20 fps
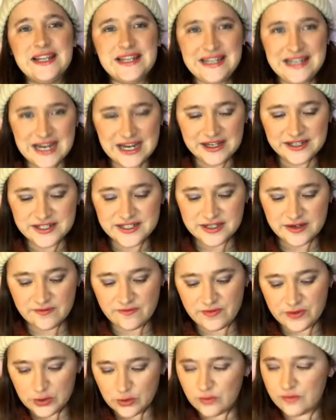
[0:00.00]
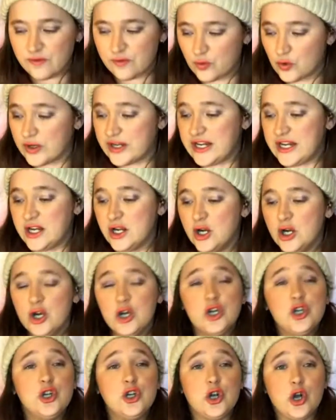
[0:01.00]
yes, feel free
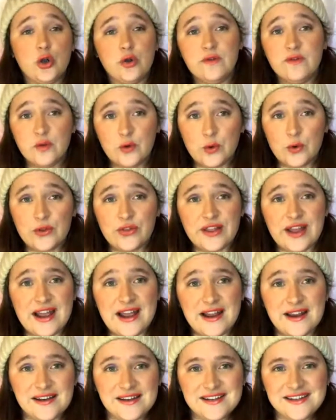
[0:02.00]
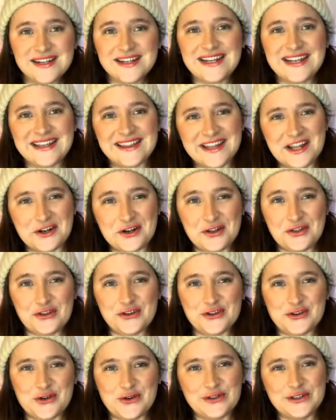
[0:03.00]
to go forth and get that
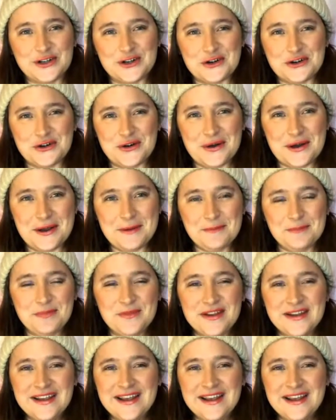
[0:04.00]
other dog, all right?